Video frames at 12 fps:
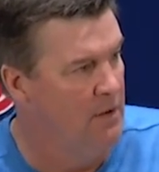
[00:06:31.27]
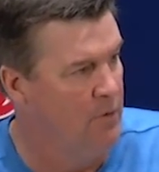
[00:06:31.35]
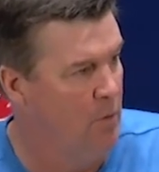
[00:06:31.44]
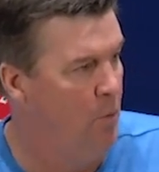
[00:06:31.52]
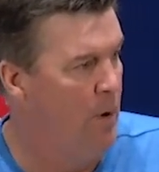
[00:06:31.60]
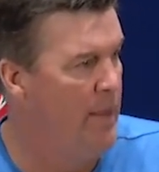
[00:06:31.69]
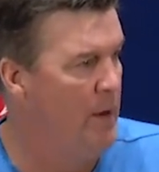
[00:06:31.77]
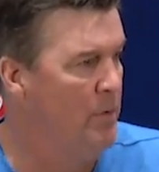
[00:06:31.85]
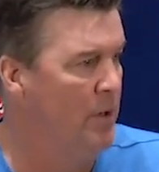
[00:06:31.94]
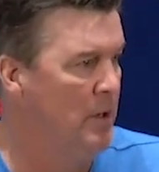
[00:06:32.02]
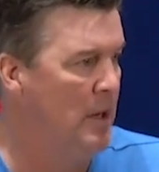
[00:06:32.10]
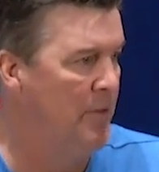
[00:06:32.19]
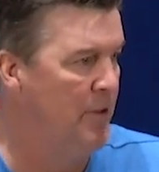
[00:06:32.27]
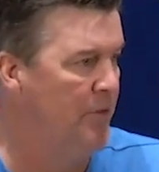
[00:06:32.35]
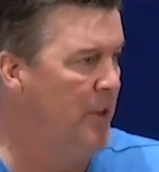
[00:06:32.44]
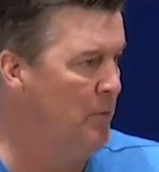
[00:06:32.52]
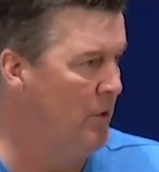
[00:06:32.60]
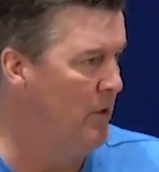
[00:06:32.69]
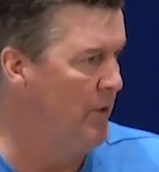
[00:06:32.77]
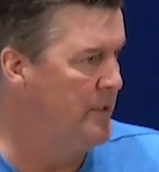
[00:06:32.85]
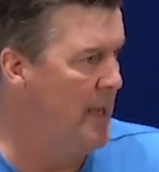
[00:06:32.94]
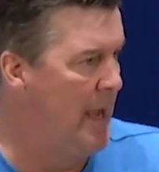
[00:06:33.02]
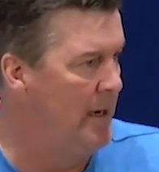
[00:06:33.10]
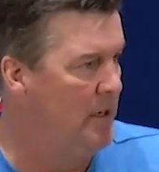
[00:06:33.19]
from the way I thought they were going to
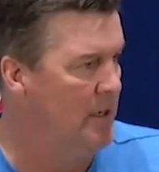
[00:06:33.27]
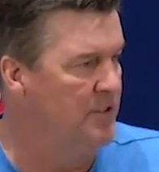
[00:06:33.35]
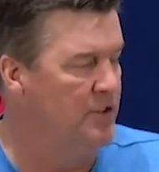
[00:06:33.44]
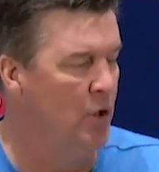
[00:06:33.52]
attack us.